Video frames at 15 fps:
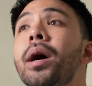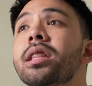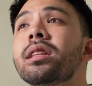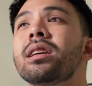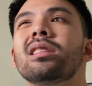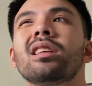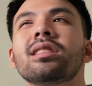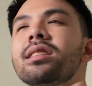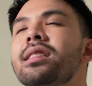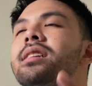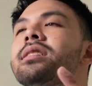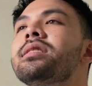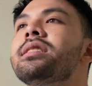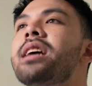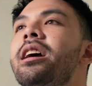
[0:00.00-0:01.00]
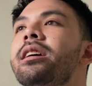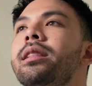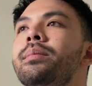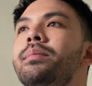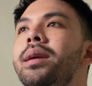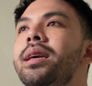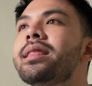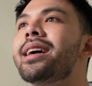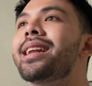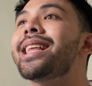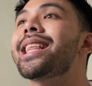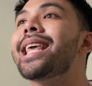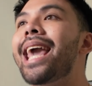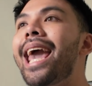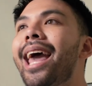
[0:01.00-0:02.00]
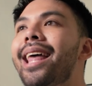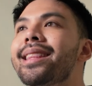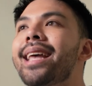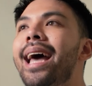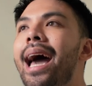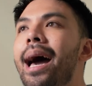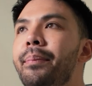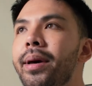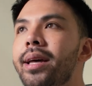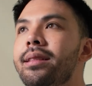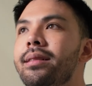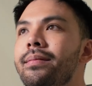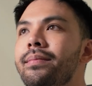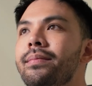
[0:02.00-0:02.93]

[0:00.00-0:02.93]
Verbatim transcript: but it doesn't necessarily mean that it can't happen.